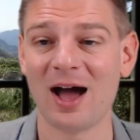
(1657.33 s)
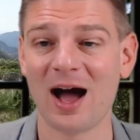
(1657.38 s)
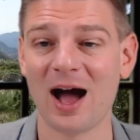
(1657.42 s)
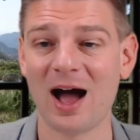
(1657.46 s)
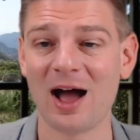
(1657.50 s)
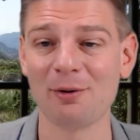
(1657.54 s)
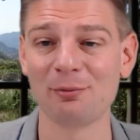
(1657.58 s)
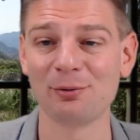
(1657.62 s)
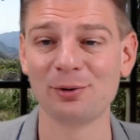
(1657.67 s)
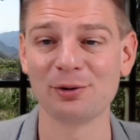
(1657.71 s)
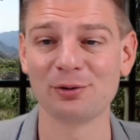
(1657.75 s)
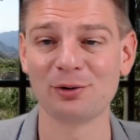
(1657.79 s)

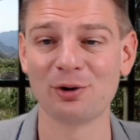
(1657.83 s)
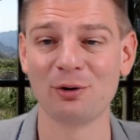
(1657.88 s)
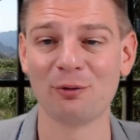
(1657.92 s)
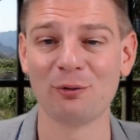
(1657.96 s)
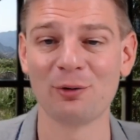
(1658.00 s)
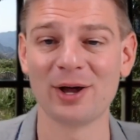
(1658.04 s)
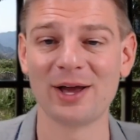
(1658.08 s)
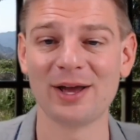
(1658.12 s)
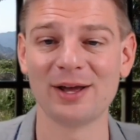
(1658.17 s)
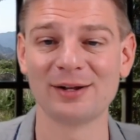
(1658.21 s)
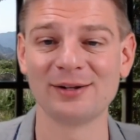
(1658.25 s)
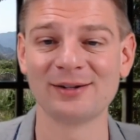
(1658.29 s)
I will
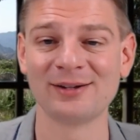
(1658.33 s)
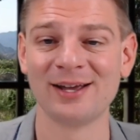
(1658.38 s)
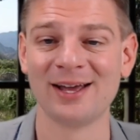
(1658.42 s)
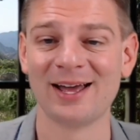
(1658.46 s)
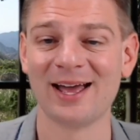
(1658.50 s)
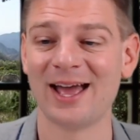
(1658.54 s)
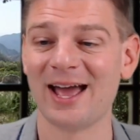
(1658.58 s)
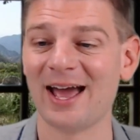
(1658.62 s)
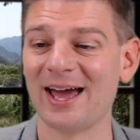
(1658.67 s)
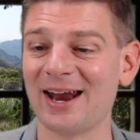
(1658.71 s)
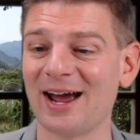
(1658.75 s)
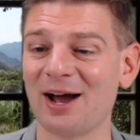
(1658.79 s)
go in
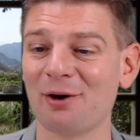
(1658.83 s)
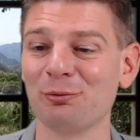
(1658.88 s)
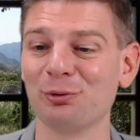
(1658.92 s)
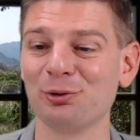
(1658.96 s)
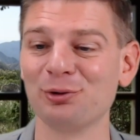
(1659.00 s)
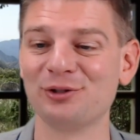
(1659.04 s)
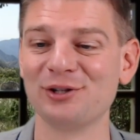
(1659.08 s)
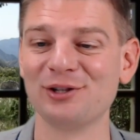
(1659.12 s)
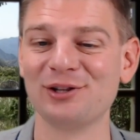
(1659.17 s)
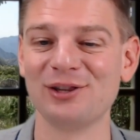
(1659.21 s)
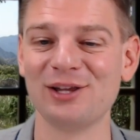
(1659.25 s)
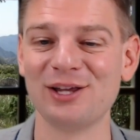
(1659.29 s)
and I will
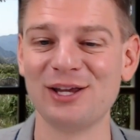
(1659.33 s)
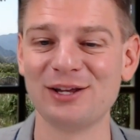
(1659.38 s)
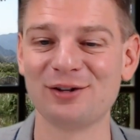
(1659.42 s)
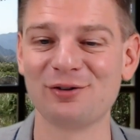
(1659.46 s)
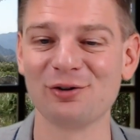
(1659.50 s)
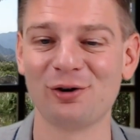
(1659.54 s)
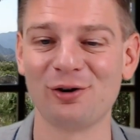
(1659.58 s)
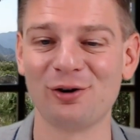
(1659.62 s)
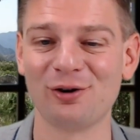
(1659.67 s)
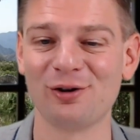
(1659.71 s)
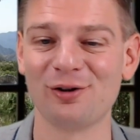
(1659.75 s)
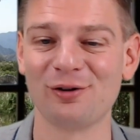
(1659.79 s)
delete
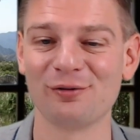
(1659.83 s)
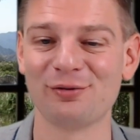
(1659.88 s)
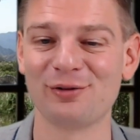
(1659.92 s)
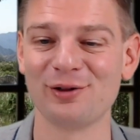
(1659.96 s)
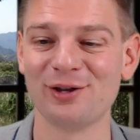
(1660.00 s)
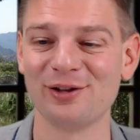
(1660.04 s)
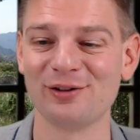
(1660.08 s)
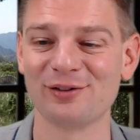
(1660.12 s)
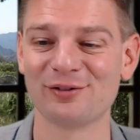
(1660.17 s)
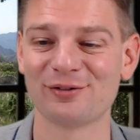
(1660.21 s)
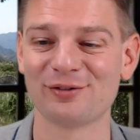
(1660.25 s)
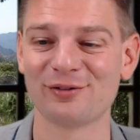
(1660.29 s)
all of
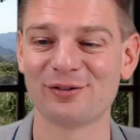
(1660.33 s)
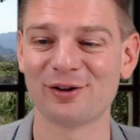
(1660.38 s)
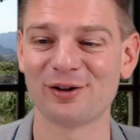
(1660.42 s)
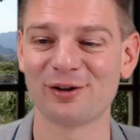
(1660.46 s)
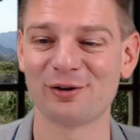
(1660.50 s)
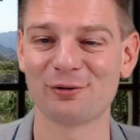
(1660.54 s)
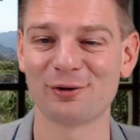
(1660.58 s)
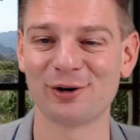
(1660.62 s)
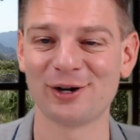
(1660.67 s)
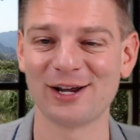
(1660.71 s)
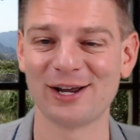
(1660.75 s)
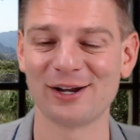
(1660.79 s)
these
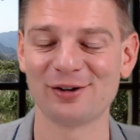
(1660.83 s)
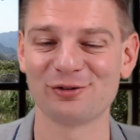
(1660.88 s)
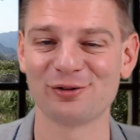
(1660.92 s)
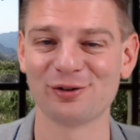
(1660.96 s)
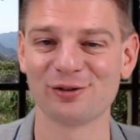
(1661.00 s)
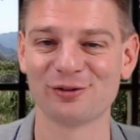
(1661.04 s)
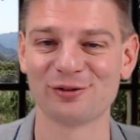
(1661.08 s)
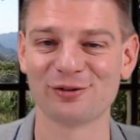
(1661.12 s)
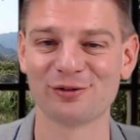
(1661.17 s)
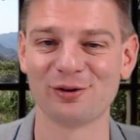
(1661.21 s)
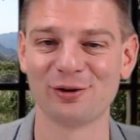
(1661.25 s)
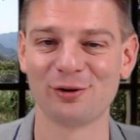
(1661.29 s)

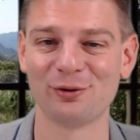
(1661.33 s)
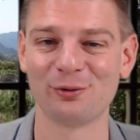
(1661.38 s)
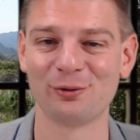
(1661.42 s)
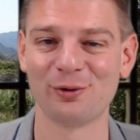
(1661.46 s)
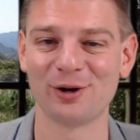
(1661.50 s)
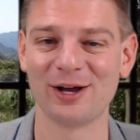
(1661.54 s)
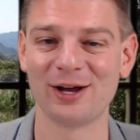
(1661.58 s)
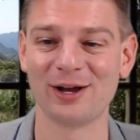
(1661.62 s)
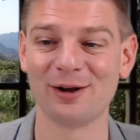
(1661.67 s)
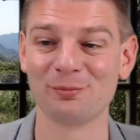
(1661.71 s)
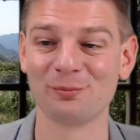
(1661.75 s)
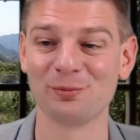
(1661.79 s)
credentials. So
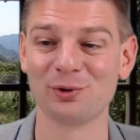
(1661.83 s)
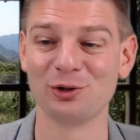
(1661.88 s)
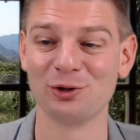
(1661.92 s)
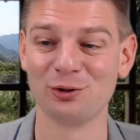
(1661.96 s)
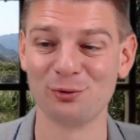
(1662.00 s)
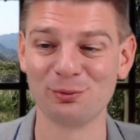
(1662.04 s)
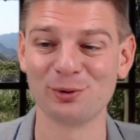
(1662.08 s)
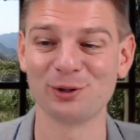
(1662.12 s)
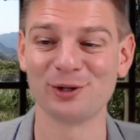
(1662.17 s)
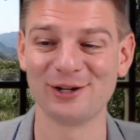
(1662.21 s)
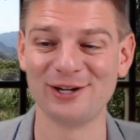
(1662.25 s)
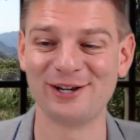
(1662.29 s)
you
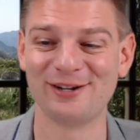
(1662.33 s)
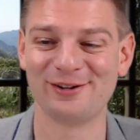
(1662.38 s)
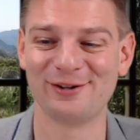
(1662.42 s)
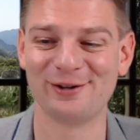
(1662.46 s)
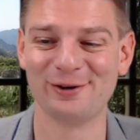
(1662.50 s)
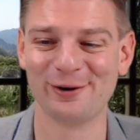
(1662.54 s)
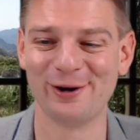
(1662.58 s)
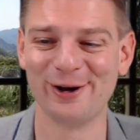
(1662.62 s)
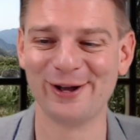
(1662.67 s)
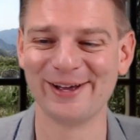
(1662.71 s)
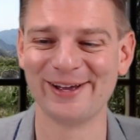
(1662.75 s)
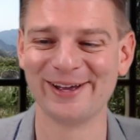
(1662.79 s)
would need
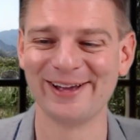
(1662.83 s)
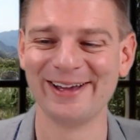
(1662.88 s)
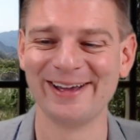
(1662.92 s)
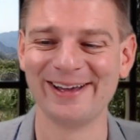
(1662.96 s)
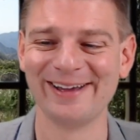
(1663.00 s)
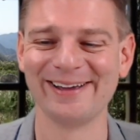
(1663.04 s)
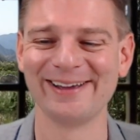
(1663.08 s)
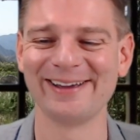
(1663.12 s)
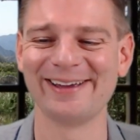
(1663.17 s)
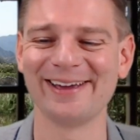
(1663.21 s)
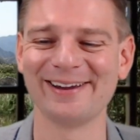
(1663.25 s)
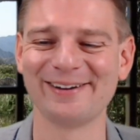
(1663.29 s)
to
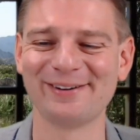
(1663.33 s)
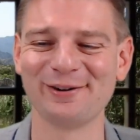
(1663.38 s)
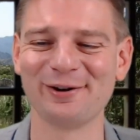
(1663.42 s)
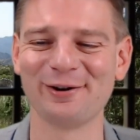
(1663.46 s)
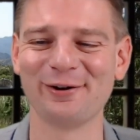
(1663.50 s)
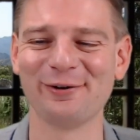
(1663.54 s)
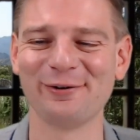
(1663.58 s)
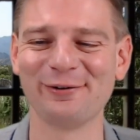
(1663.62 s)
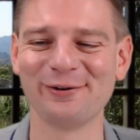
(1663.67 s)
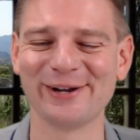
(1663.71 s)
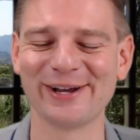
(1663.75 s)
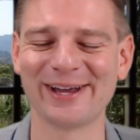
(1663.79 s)
get your
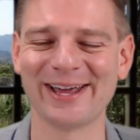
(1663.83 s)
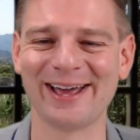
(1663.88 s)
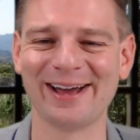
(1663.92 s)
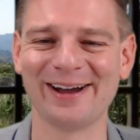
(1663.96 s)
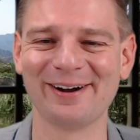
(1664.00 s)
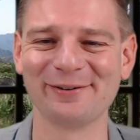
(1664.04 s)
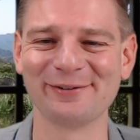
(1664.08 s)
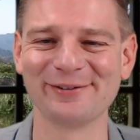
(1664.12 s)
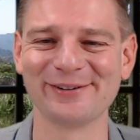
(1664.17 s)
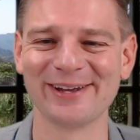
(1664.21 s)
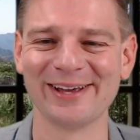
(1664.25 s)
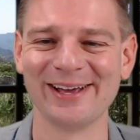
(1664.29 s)
own
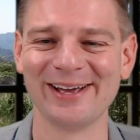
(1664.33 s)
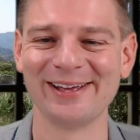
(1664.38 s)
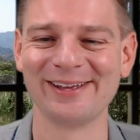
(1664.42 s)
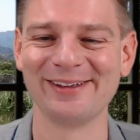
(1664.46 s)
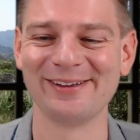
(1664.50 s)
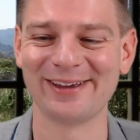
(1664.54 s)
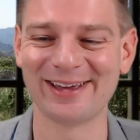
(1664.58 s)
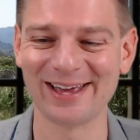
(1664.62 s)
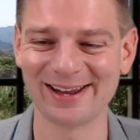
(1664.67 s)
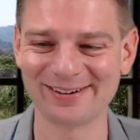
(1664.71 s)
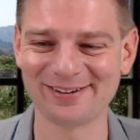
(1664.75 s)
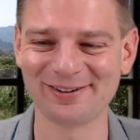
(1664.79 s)
account,
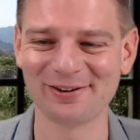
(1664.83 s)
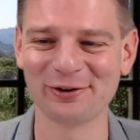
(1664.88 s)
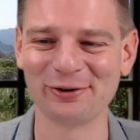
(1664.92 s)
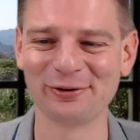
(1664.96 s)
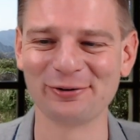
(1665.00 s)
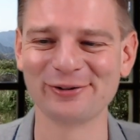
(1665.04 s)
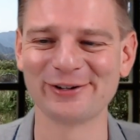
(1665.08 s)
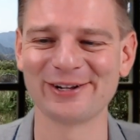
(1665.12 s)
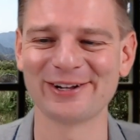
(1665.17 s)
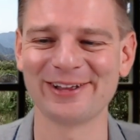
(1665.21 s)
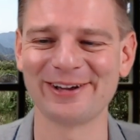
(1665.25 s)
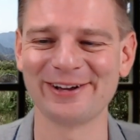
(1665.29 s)
get your
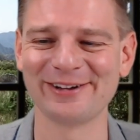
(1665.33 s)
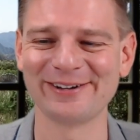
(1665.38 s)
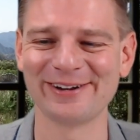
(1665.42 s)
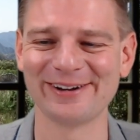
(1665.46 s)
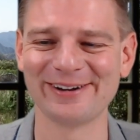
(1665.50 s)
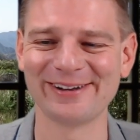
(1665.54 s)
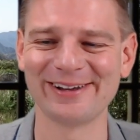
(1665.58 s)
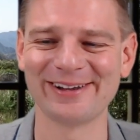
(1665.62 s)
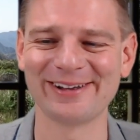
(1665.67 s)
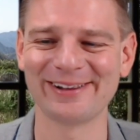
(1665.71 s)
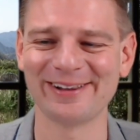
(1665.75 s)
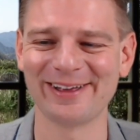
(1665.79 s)
own client
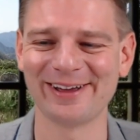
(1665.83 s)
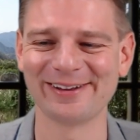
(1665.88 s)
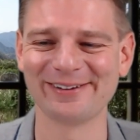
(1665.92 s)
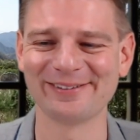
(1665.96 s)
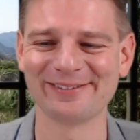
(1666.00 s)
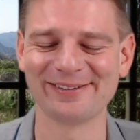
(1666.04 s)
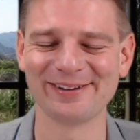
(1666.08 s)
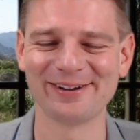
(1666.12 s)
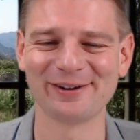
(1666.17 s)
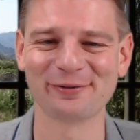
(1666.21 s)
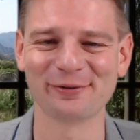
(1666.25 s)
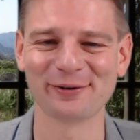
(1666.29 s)
ID, client
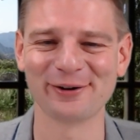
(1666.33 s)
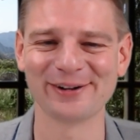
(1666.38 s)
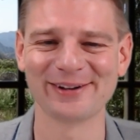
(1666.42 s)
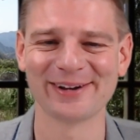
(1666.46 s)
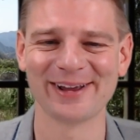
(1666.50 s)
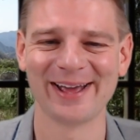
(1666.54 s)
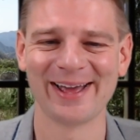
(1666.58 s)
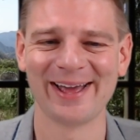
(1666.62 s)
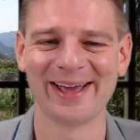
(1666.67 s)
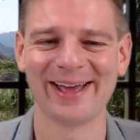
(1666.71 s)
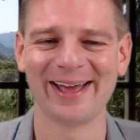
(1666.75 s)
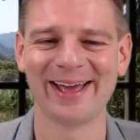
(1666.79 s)
secret,
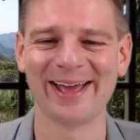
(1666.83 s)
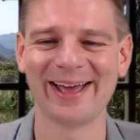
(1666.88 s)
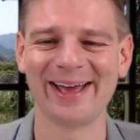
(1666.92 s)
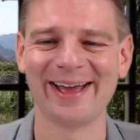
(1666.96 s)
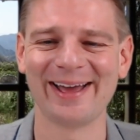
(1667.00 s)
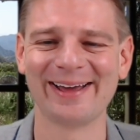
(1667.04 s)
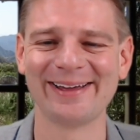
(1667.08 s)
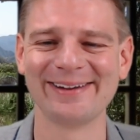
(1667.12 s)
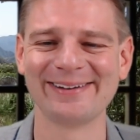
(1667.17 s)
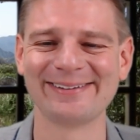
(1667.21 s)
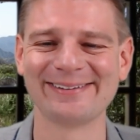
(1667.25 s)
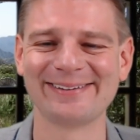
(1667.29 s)

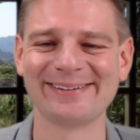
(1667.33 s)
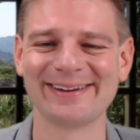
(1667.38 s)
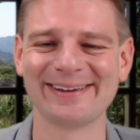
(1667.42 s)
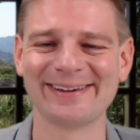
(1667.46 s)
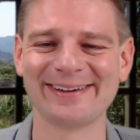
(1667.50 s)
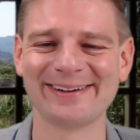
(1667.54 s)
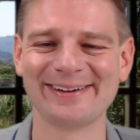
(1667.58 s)
and